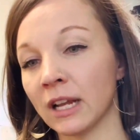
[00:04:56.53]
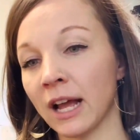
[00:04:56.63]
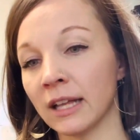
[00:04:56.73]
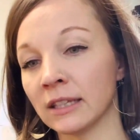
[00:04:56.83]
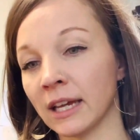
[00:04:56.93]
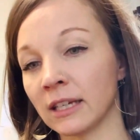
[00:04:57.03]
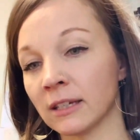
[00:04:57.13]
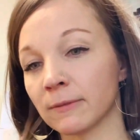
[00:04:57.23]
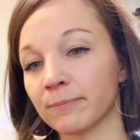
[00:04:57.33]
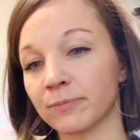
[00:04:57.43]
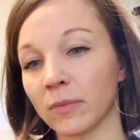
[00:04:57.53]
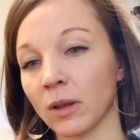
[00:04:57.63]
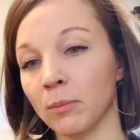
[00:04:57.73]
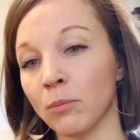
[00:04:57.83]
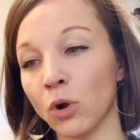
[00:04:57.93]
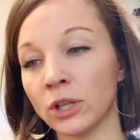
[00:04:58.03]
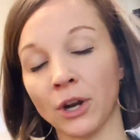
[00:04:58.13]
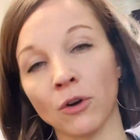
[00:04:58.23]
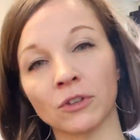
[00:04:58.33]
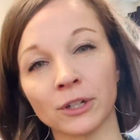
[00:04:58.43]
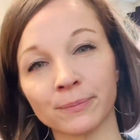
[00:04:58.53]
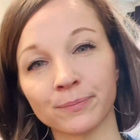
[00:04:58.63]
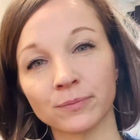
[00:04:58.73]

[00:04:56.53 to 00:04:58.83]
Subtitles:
and mull it over.